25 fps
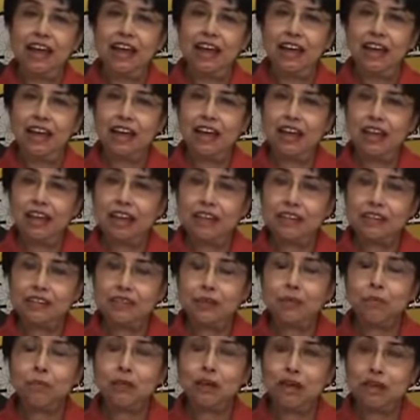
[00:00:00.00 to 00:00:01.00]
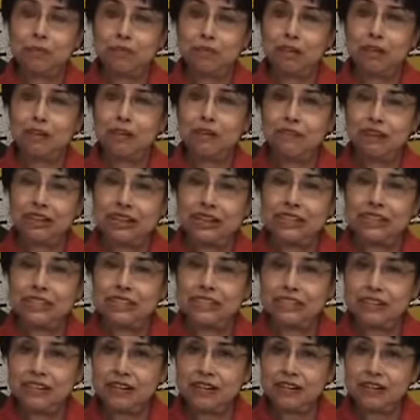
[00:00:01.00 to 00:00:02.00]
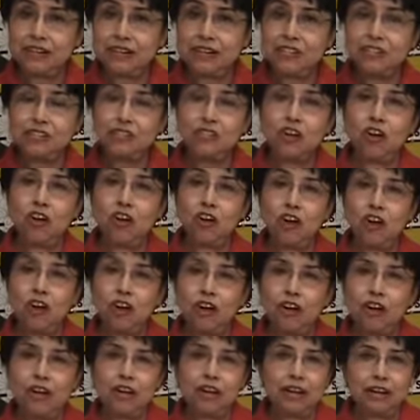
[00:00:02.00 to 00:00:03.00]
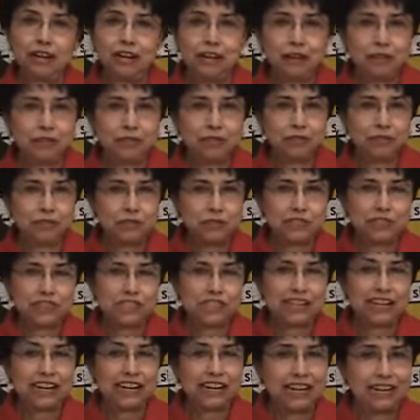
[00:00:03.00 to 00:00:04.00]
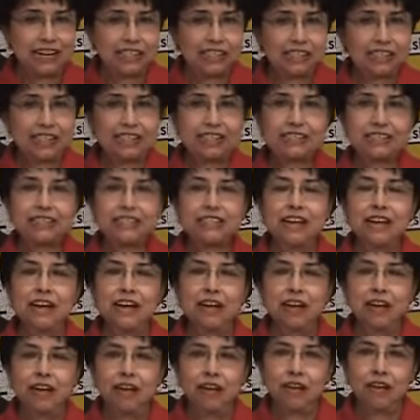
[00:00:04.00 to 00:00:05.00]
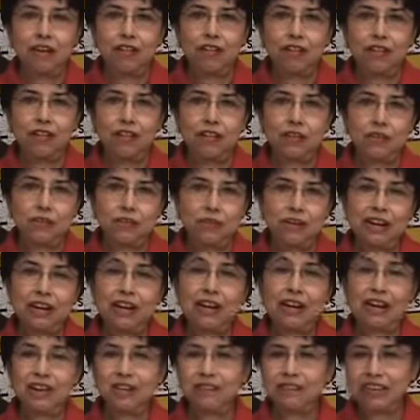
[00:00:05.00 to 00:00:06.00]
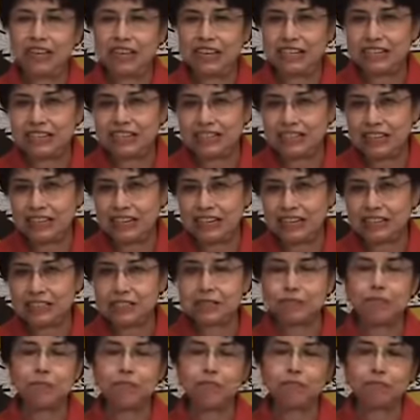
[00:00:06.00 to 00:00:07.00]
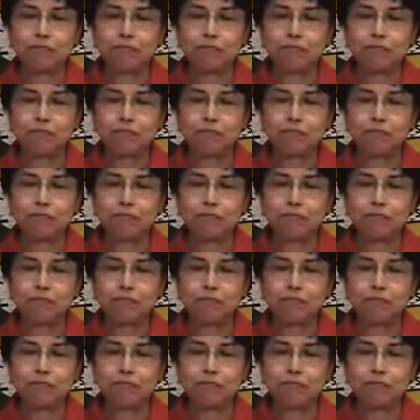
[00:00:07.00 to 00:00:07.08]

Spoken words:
and we have been doing a series on demonstration lessons on the unit of insects.